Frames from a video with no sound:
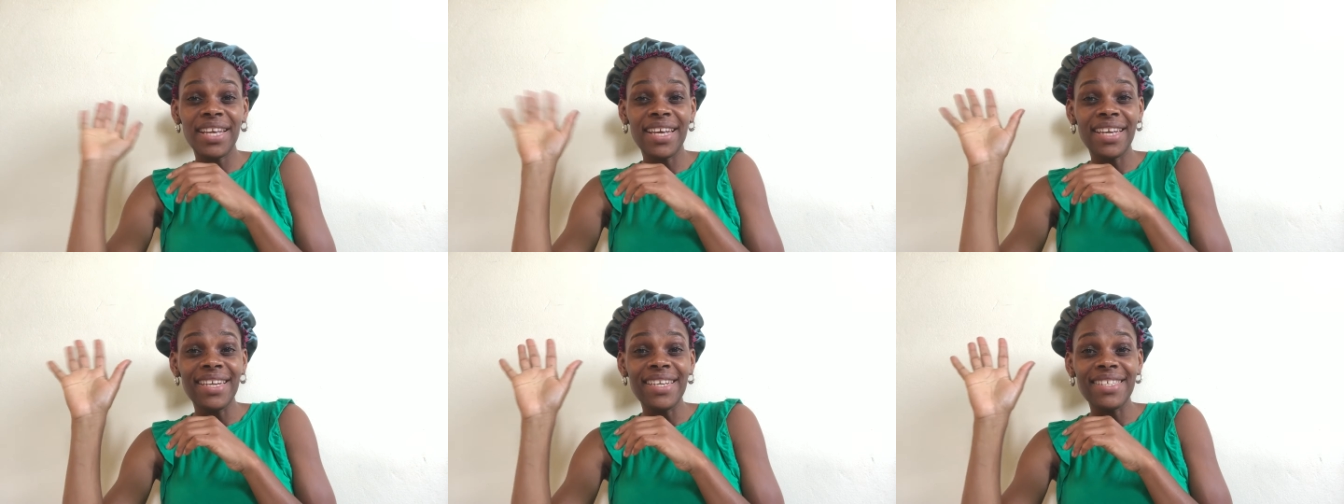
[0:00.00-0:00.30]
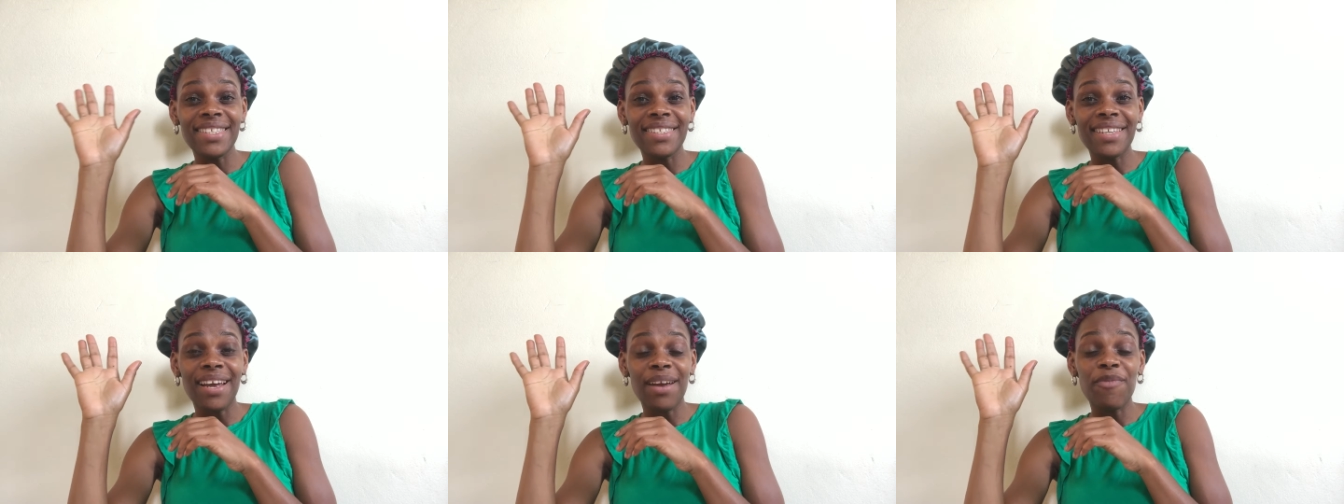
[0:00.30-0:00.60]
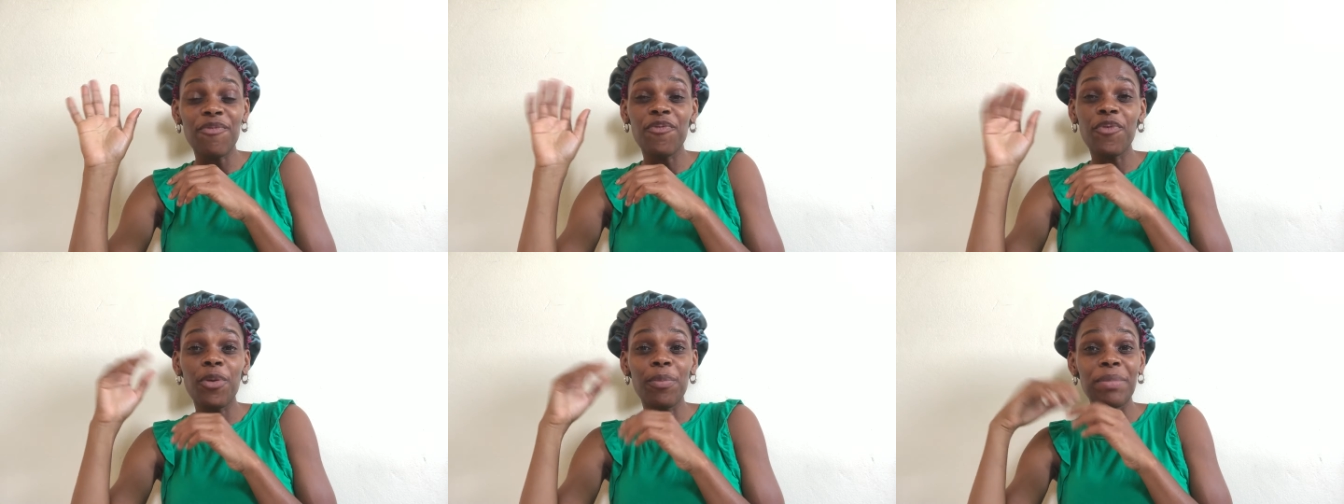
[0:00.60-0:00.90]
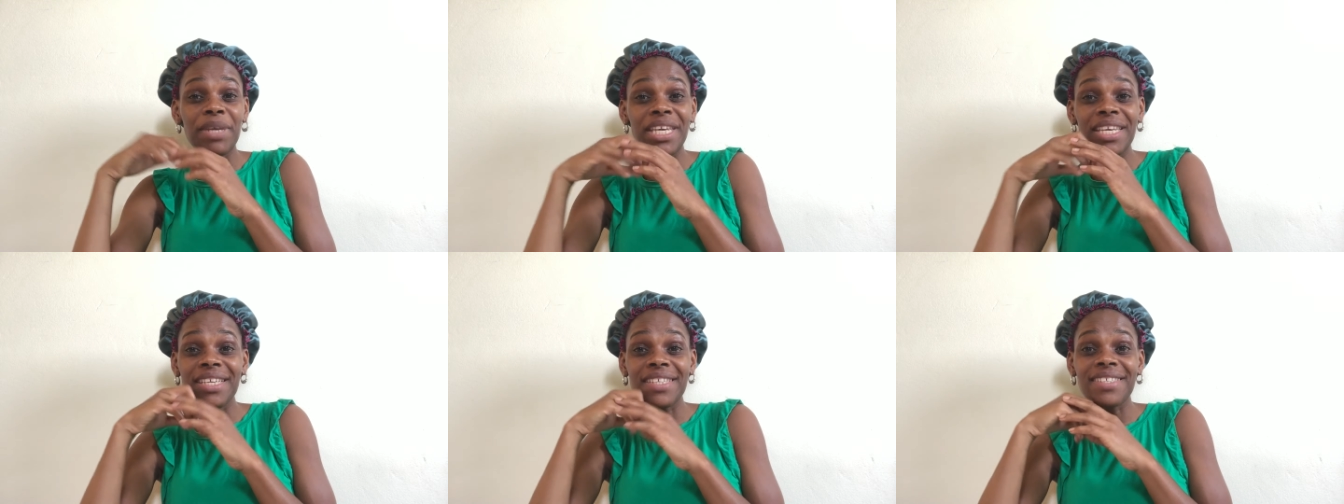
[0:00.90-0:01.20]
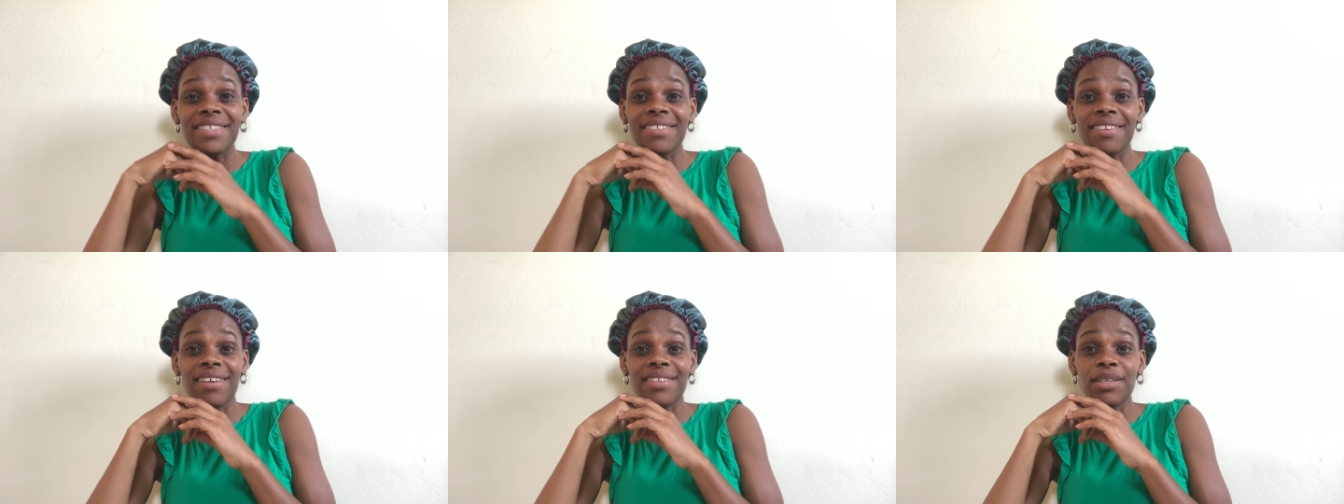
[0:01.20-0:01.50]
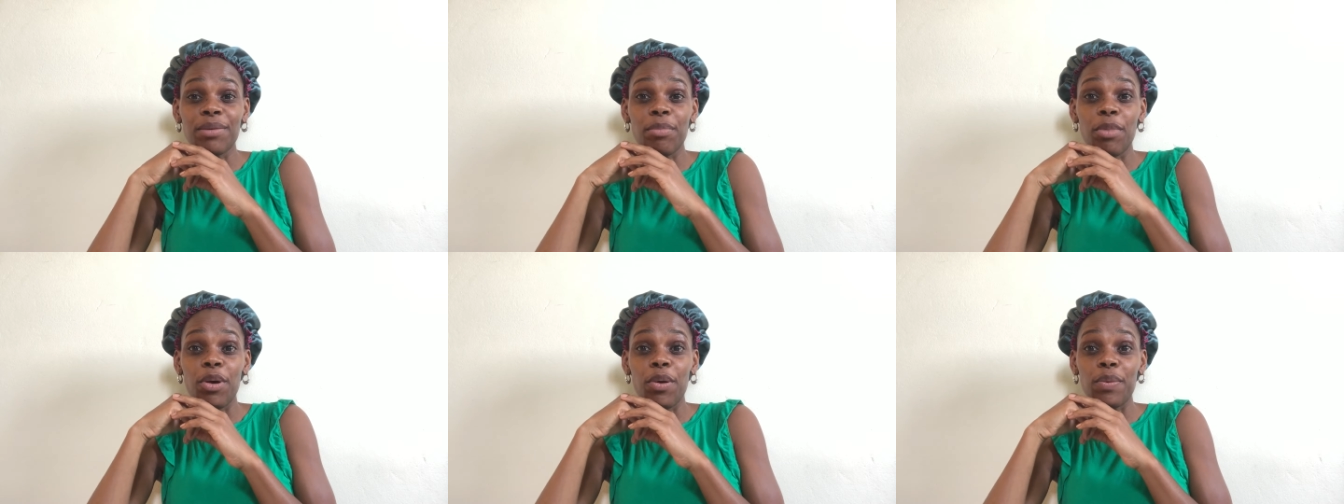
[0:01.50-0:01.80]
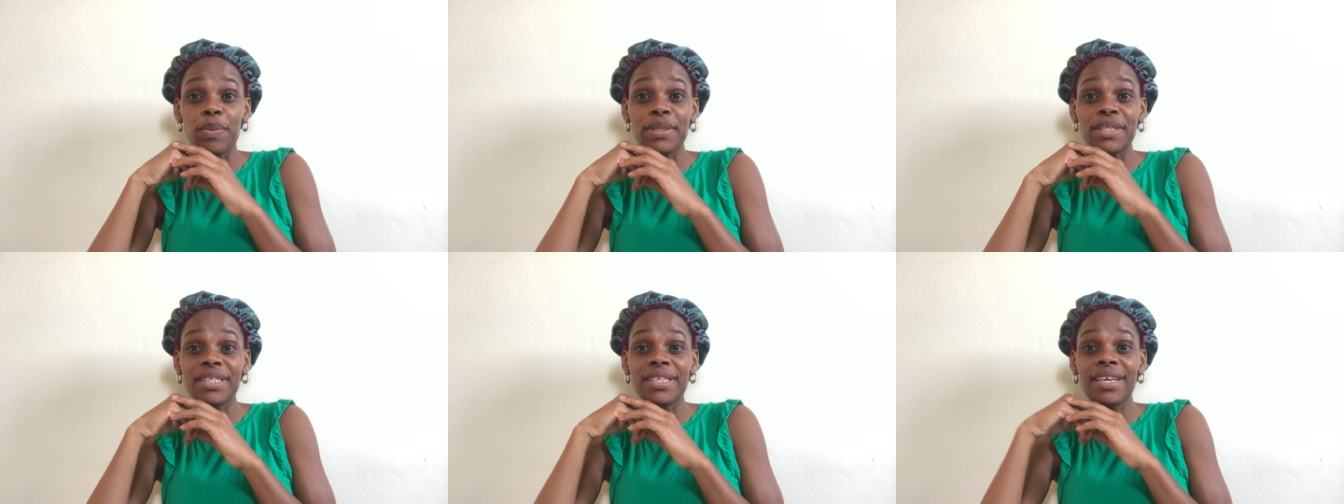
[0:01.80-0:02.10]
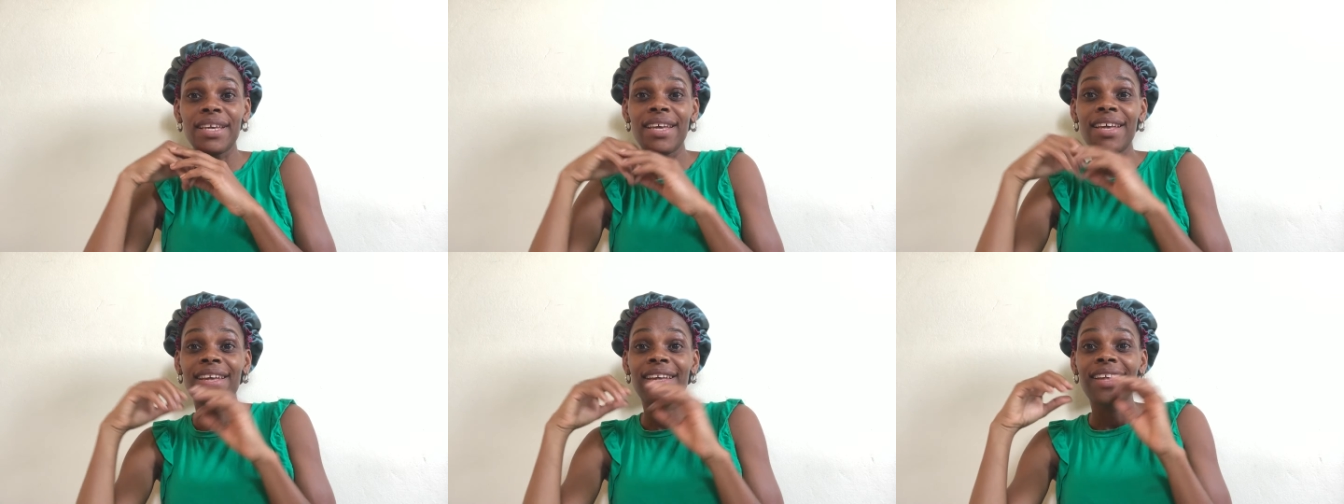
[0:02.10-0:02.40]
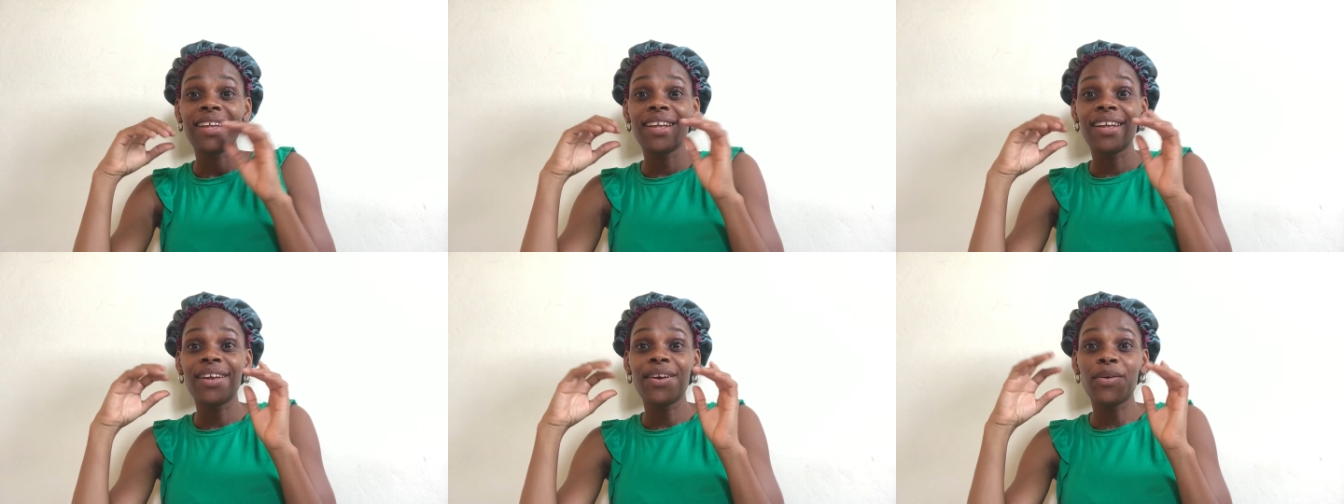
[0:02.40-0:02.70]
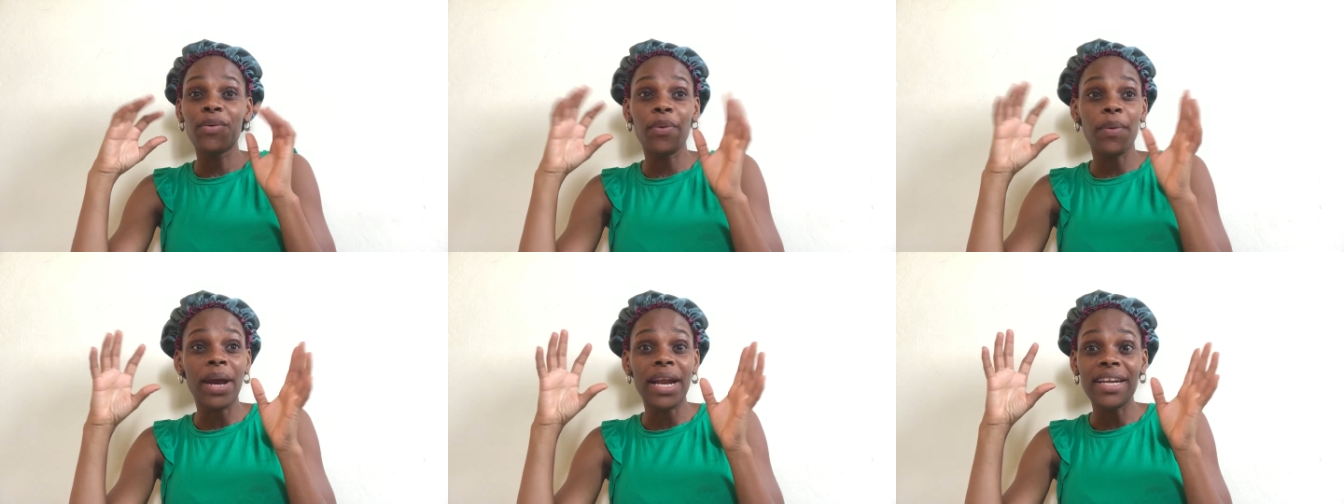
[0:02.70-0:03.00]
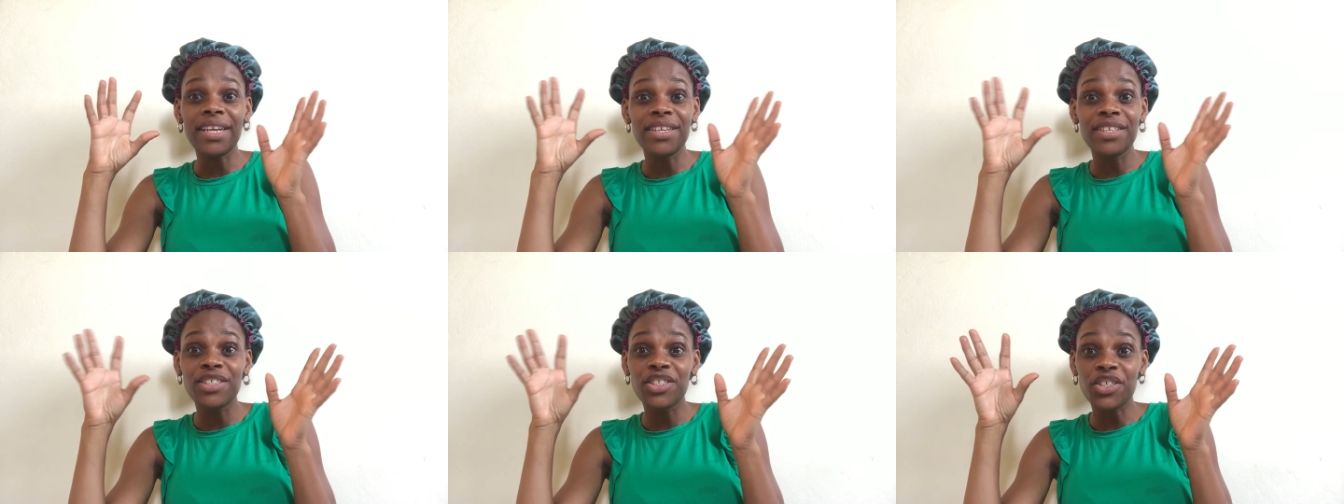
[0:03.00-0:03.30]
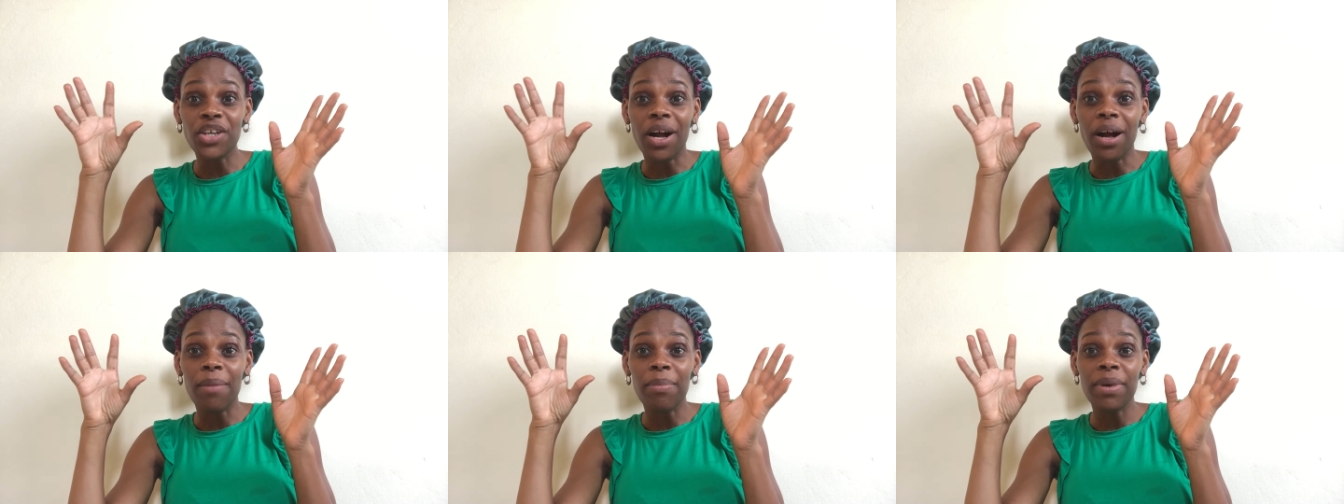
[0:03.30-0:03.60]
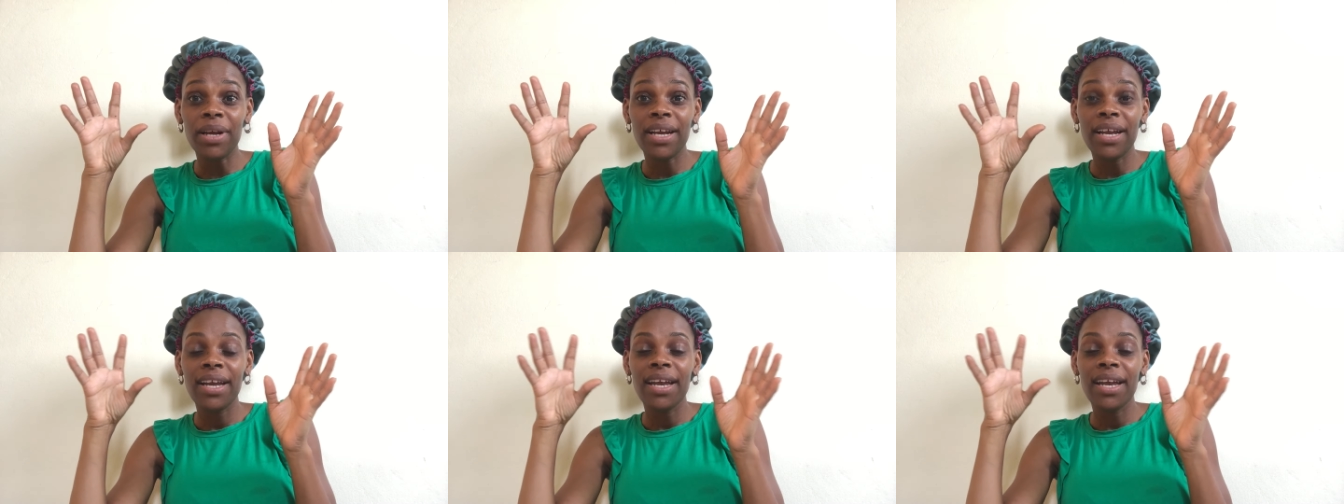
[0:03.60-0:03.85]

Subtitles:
In this time, for me, it's not about really the job.